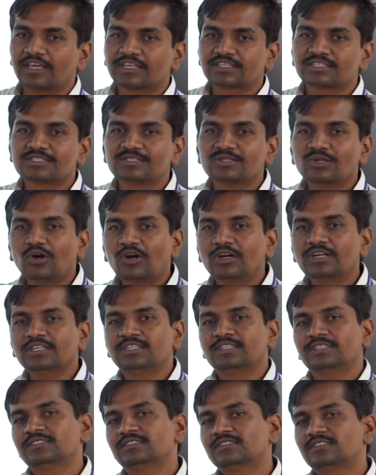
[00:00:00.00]
x naught
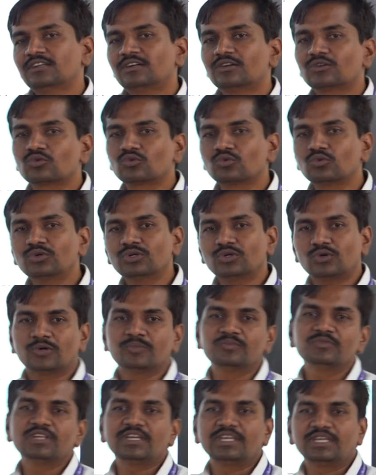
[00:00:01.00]
is the root
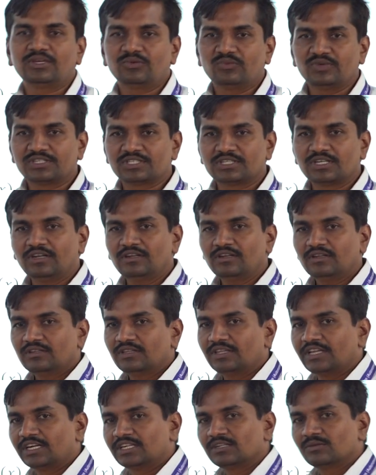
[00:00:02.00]
of the equation.
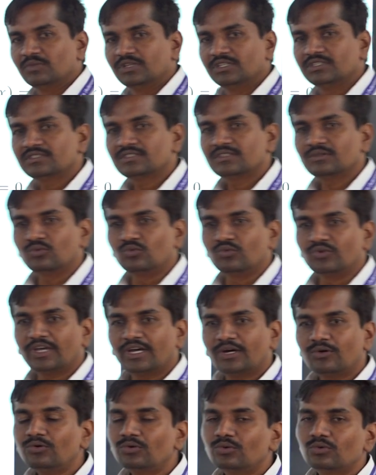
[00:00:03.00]
That means we
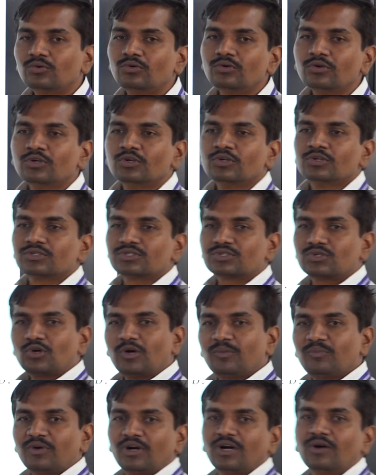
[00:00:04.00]
have to
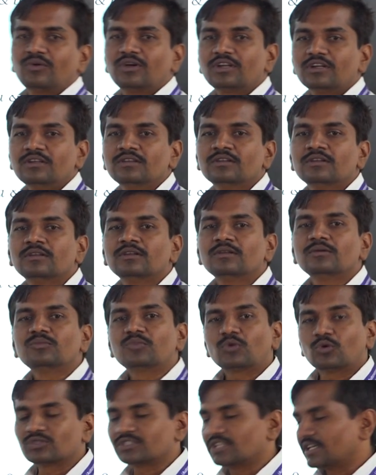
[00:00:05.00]
stop our
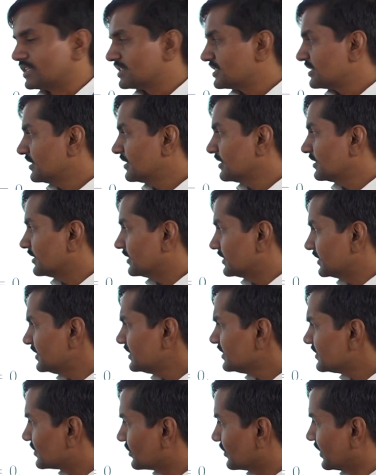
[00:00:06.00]
process. Is
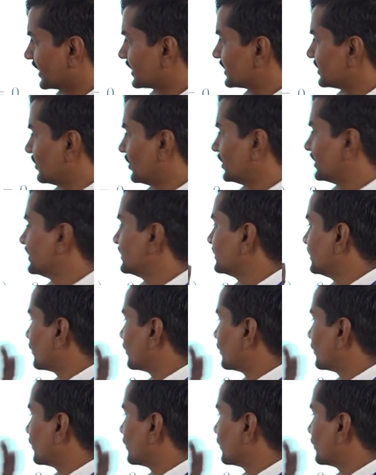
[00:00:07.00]
it? So, x naught is